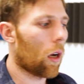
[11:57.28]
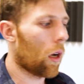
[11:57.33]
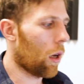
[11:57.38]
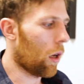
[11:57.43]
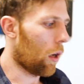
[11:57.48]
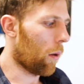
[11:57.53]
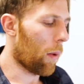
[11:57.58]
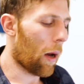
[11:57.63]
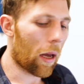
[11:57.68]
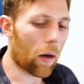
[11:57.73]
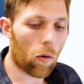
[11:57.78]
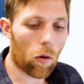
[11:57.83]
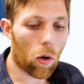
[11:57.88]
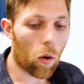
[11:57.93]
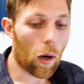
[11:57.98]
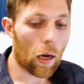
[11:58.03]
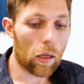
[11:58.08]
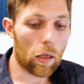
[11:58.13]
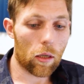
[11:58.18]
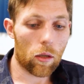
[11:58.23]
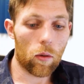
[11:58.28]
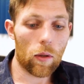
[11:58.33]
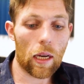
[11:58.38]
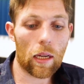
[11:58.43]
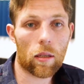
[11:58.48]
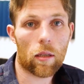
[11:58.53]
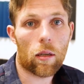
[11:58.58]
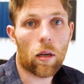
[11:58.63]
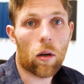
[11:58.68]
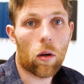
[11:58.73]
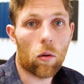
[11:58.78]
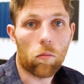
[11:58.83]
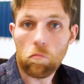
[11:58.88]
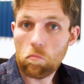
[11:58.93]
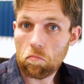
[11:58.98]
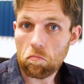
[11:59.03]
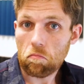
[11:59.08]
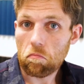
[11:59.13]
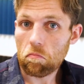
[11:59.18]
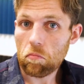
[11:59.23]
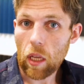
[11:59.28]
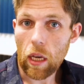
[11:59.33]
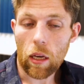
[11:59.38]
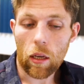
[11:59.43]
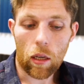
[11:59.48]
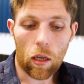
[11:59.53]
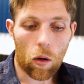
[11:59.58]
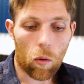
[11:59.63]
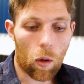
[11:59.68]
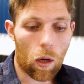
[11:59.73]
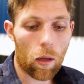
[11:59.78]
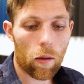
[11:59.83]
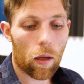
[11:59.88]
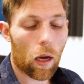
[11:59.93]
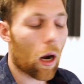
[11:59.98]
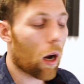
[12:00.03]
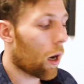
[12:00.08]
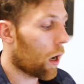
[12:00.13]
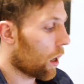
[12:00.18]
Um, I don't go out and do that. So, hey, you know what?